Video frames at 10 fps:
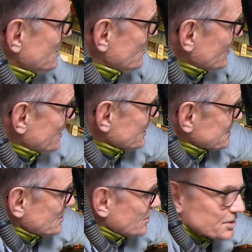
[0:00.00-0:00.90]
One of the things
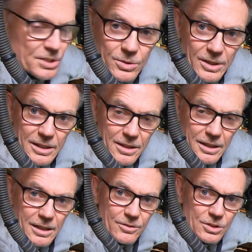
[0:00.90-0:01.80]
I was
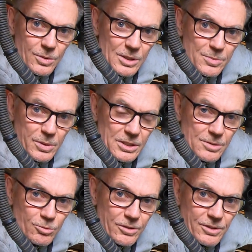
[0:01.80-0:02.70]
thinking of doing is putting
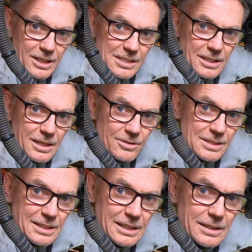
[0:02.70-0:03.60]
some riv nuts in here
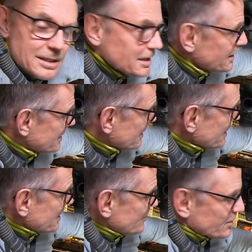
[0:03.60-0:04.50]
instead.
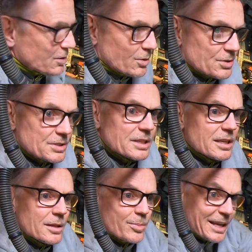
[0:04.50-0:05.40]
But of course
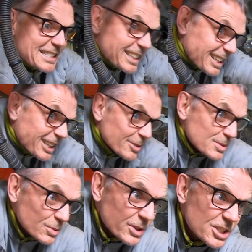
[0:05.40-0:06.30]
the plastic
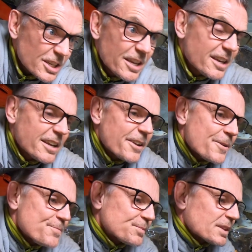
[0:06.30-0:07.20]
clips, which
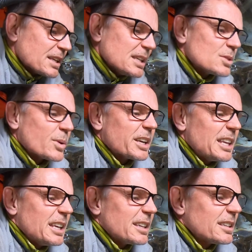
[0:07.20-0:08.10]
here's one
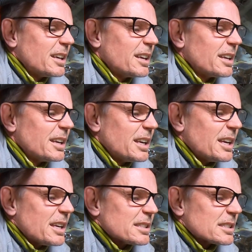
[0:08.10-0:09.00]
here.
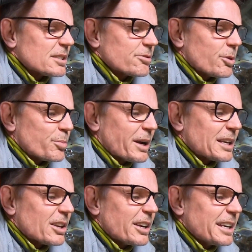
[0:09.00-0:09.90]
This is for a brake
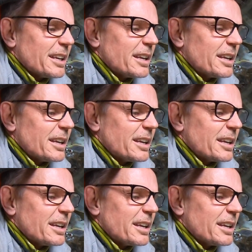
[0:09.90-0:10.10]
line.